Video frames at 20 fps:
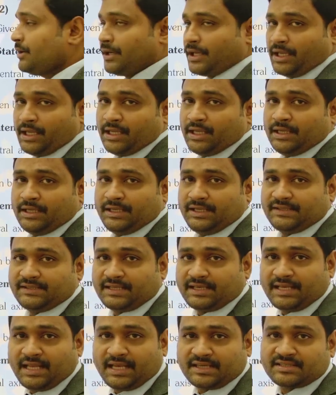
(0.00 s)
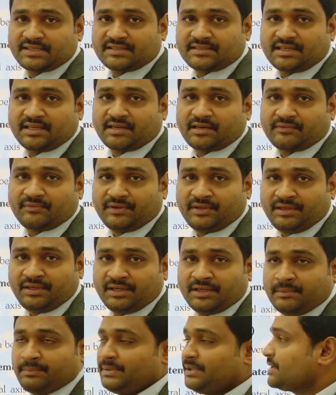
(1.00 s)
it is a reaction center for
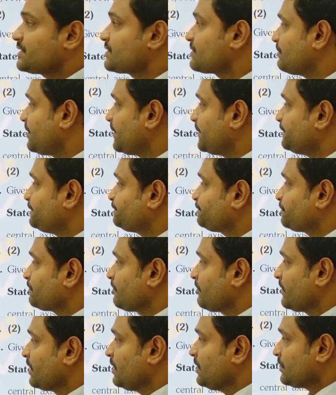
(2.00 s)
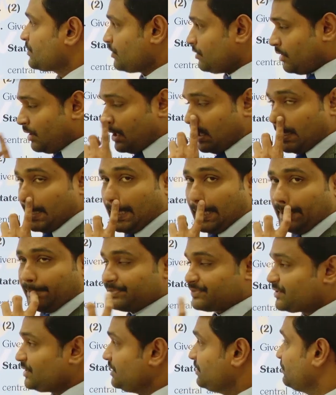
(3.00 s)
PS1. So
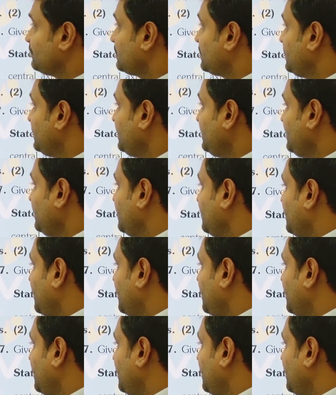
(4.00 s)
absolutely at the